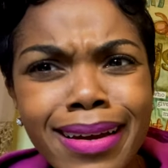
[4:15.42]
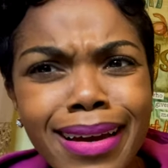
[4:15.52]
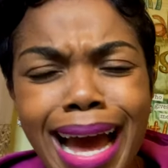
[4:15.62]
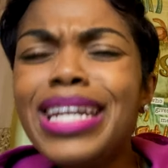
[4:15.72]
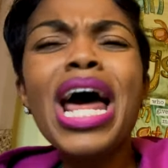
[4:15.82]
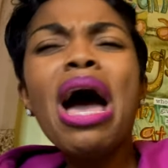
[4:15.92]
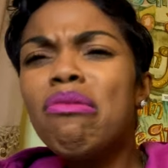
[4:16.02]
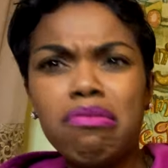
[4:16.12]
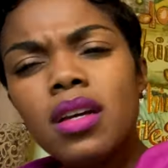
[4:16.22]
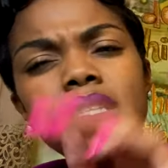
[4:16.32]
I
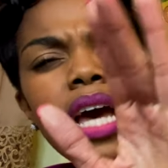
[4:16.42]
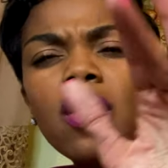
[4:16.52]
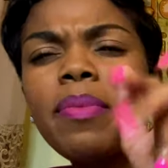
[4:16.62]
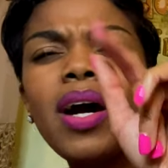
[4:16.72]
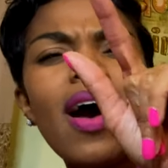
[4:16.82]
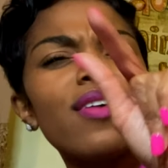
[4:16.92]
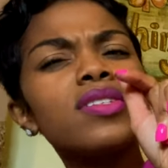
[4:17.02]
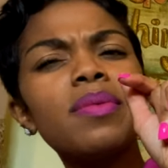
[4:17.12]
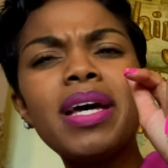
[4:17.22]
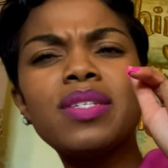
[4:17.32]
don't. Taco Bell, I used
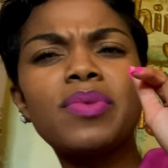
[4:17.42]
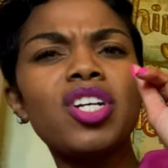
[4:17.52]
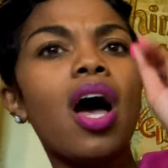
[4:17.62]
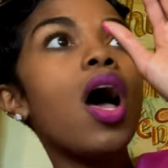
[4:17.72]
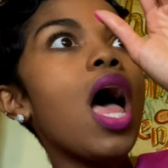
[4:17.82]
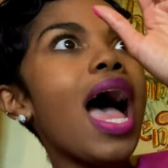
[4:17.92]
to mess with y'all.